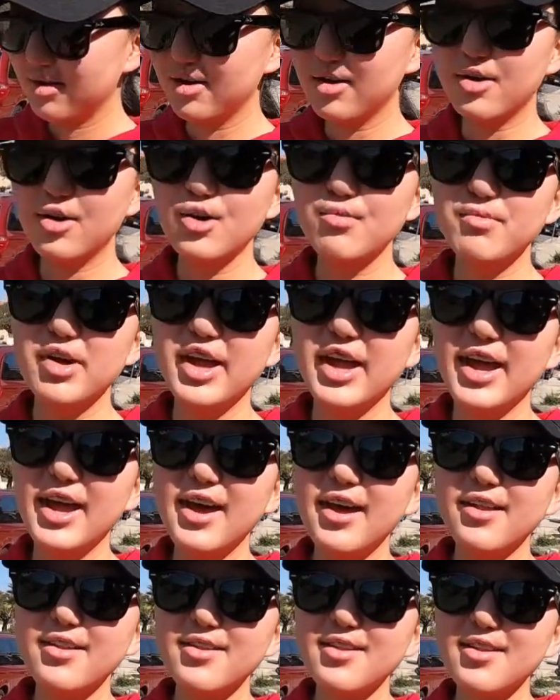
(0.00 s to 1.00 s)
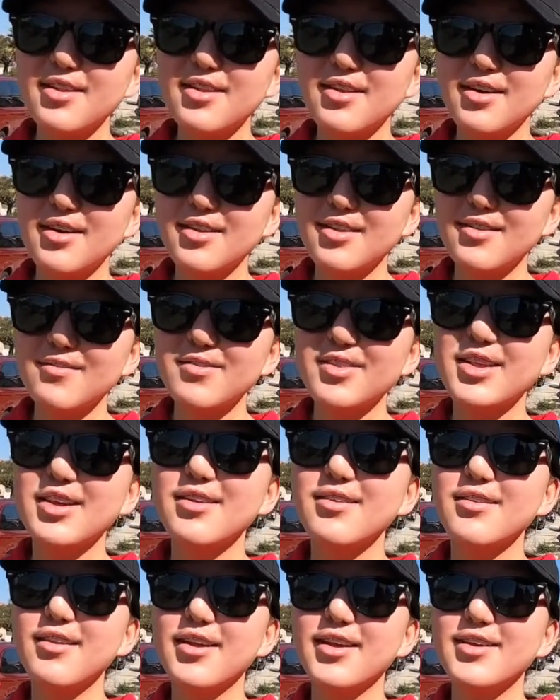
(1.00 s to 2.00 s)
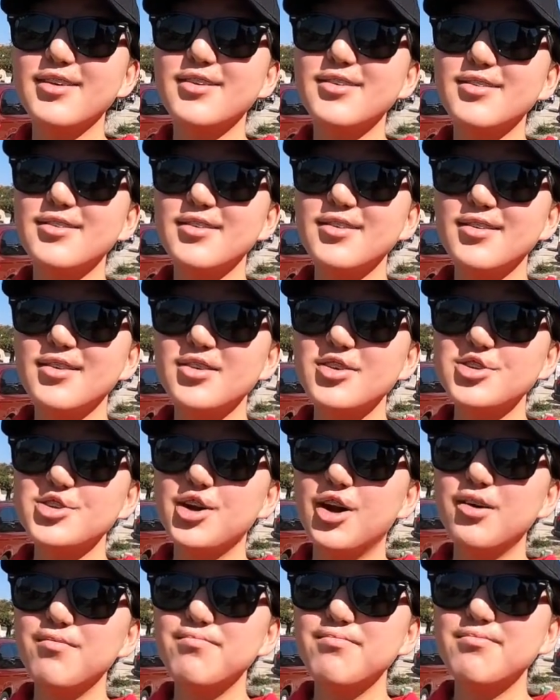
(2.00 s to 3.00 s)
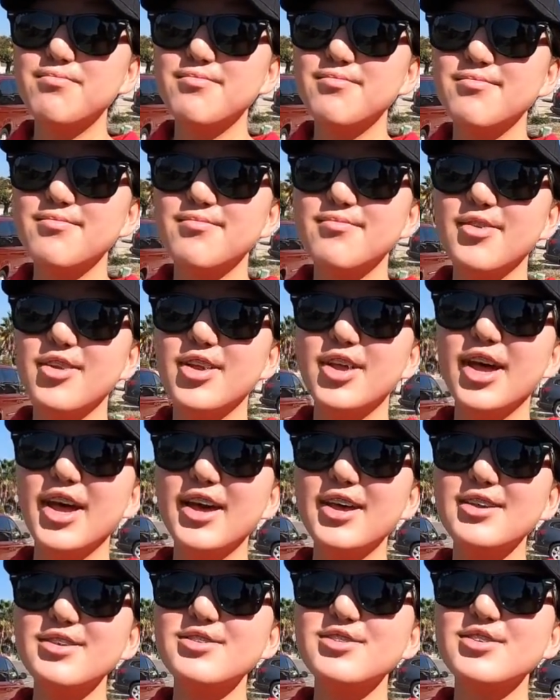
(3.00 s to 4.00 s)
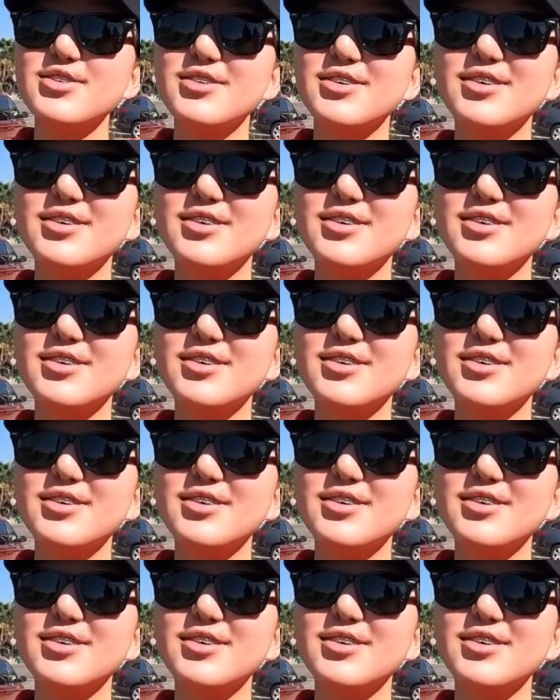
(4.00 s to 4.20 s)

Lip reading: It hurt my hands because of the like sharp edge.